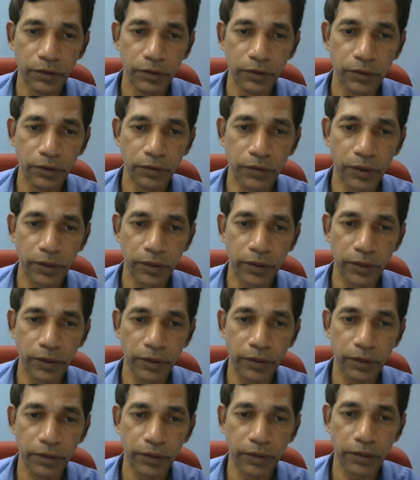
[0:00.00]
you are
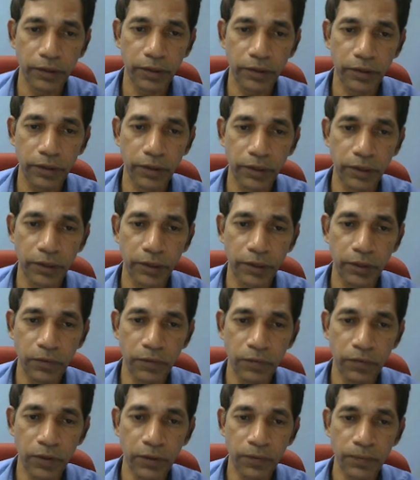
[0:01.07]
the state
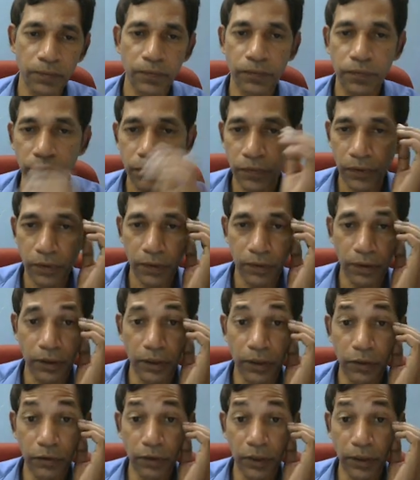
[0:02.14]
Q1, and
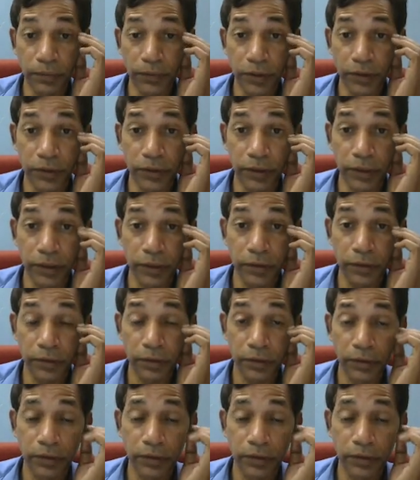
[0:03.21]
you have the state